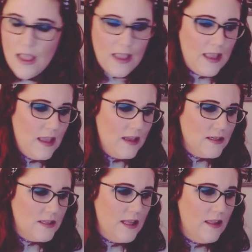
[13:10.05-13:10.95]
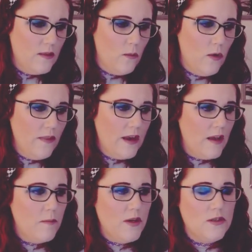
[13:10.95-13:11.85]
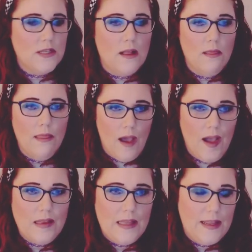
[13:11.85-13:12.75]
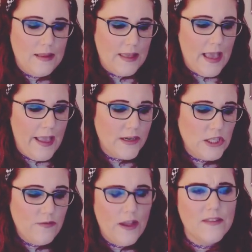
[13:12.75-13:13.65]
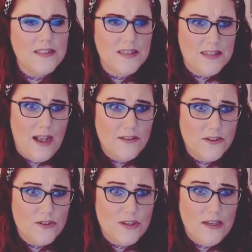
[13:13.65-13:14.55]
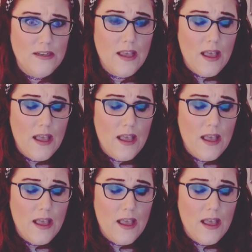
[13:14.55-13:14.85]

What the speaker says: And then the one that I've been using a lot lately, I actually found this at Dollar Tree,